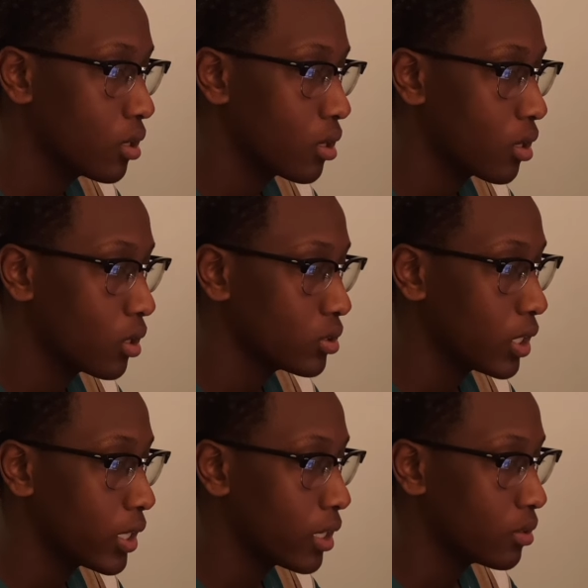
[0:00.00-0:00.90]
Close that
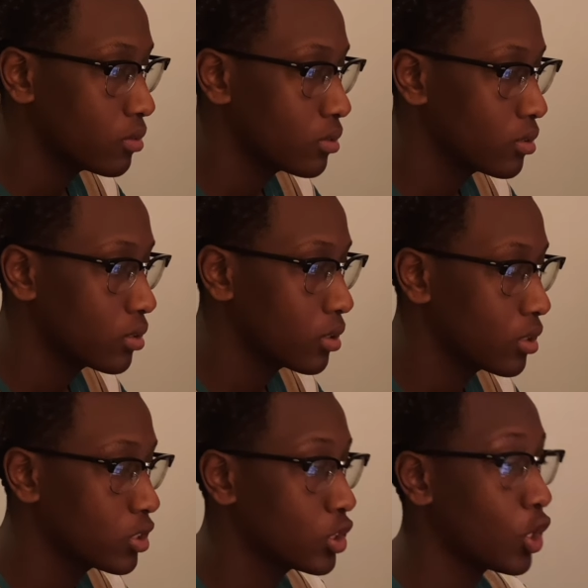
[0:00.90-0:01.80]
down.
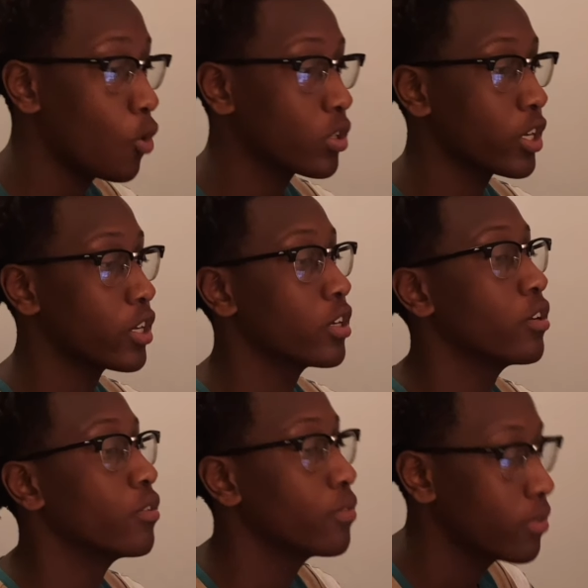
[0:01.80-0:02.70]
Tone
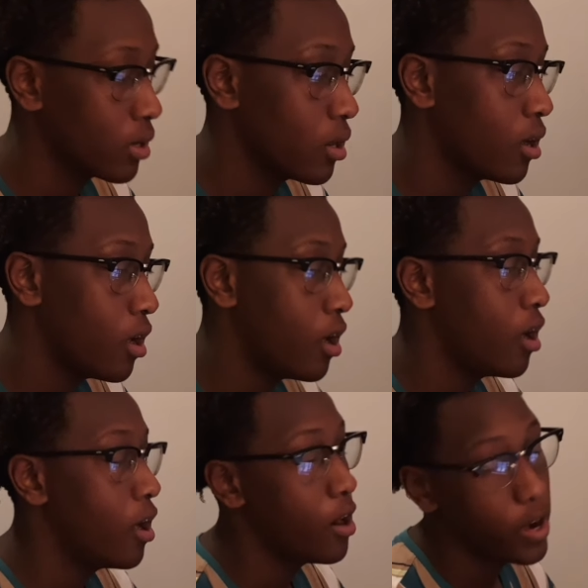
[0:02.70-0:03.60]
curve.
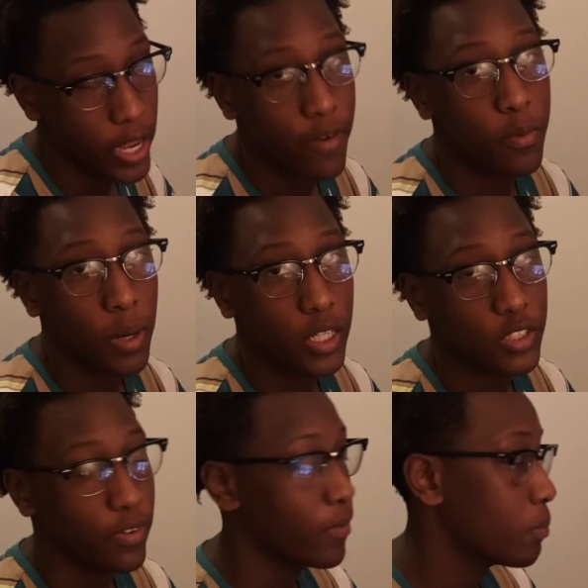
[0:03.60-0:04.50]
Everybody's
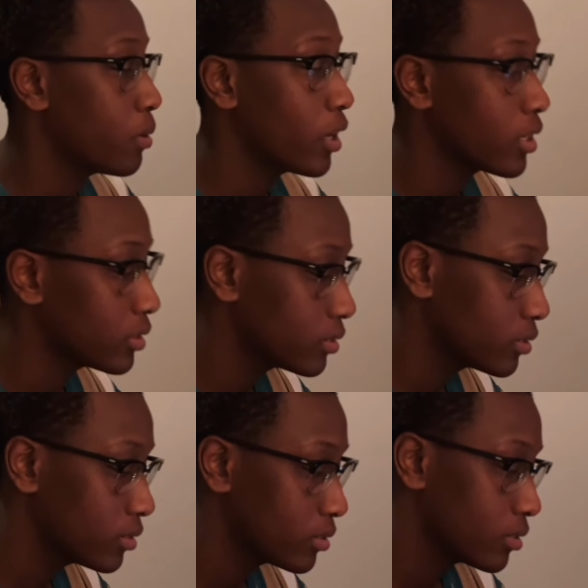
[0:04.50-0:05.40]
favorite part.
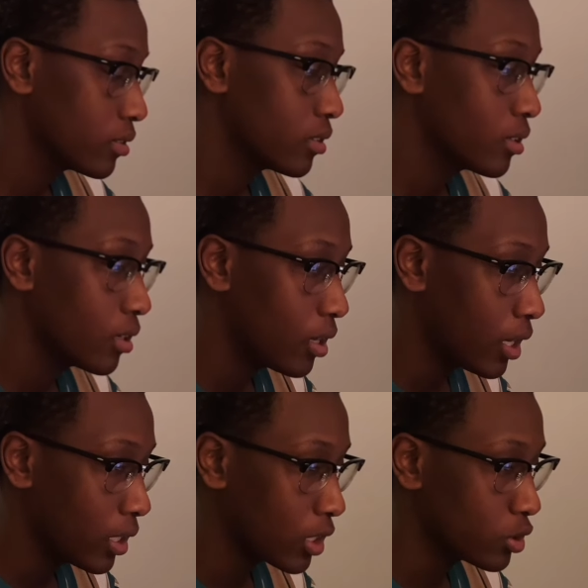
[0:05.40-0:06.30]
I
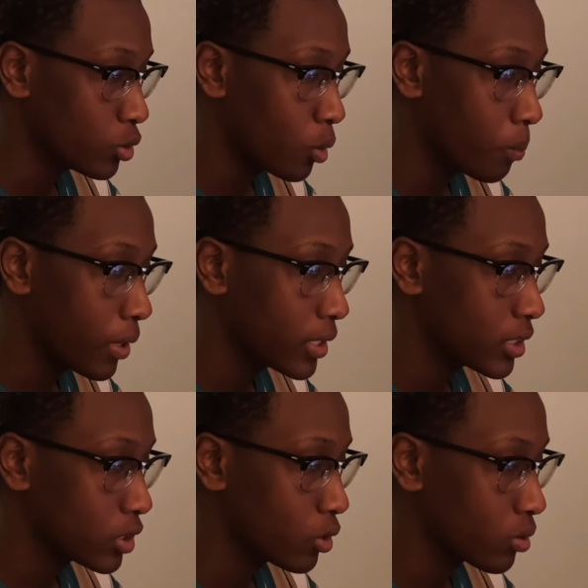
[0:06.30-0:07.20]
like to do a basic
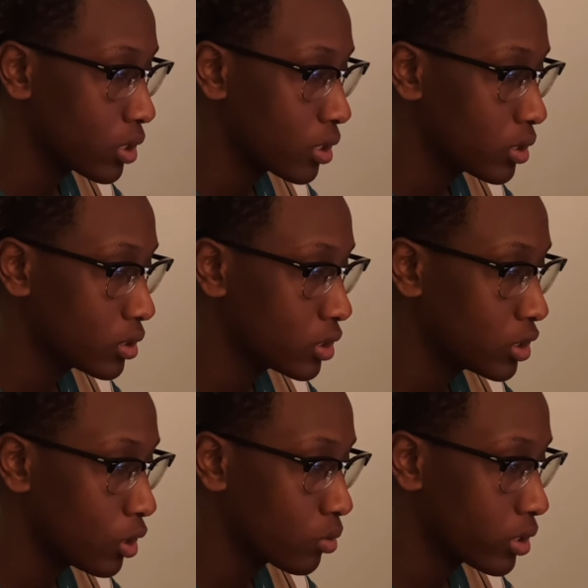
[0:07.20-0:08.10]
tone
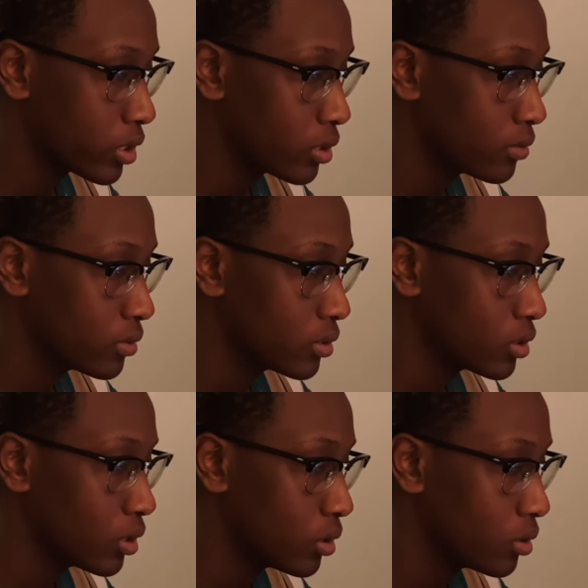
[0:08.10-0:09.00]
curve,
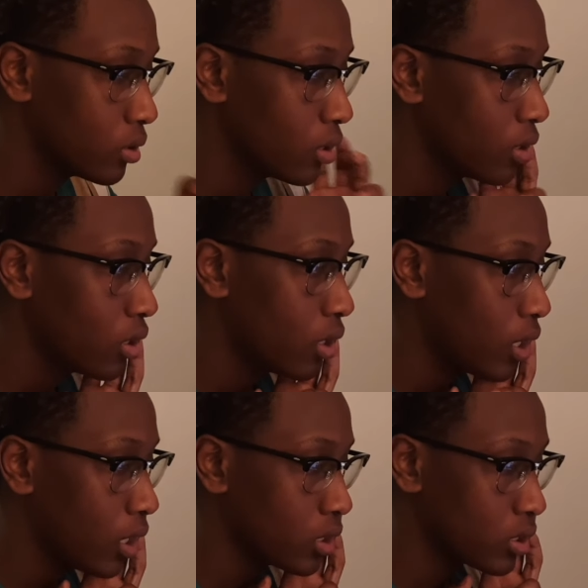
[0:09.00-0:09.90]
so
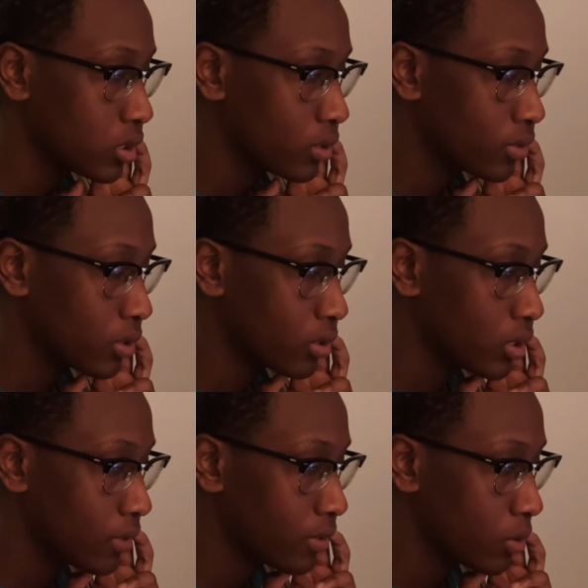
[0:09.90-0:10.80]
I'll just
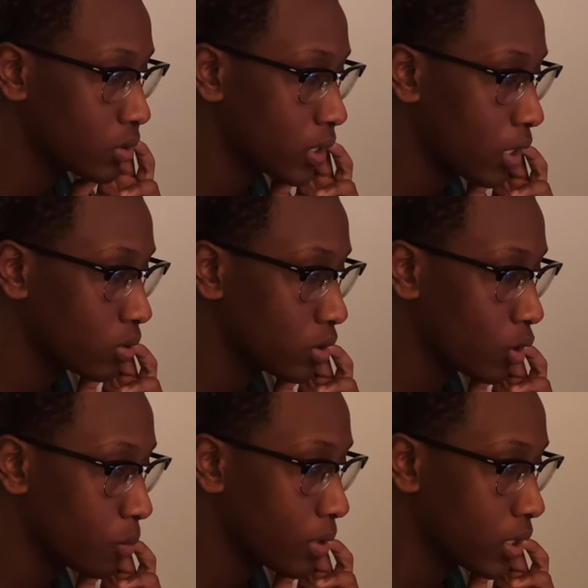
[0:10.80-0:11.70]
lift those shadows a little
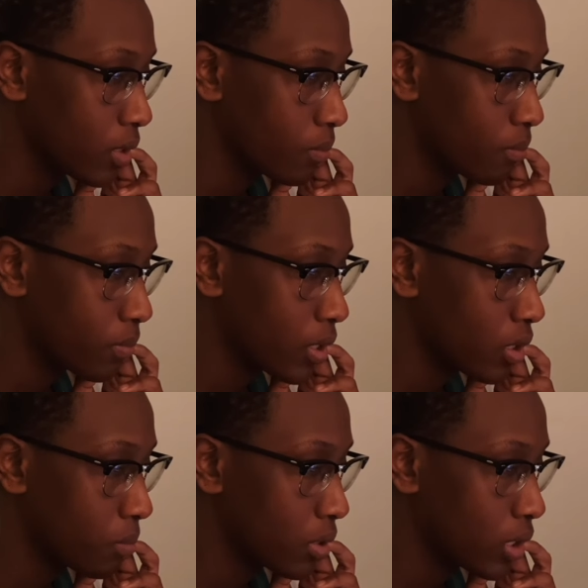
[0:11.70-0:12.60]
bit and then kind of
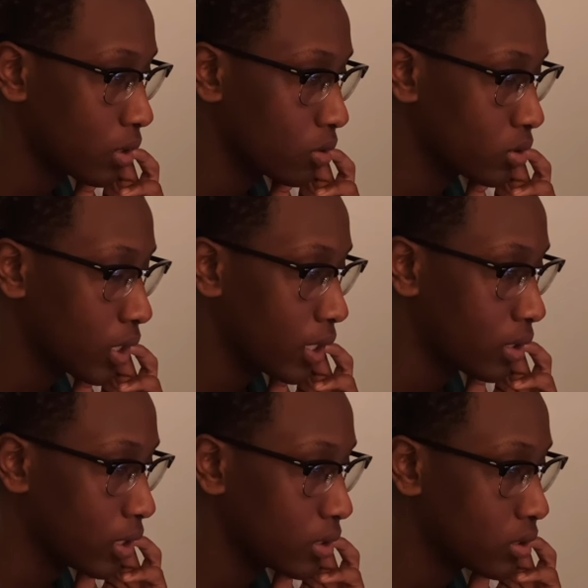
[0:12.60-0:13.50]
bring down those
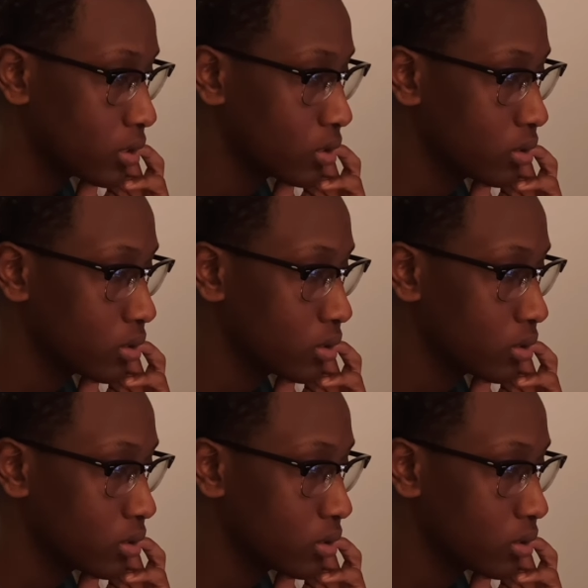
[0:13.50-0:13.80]
highlights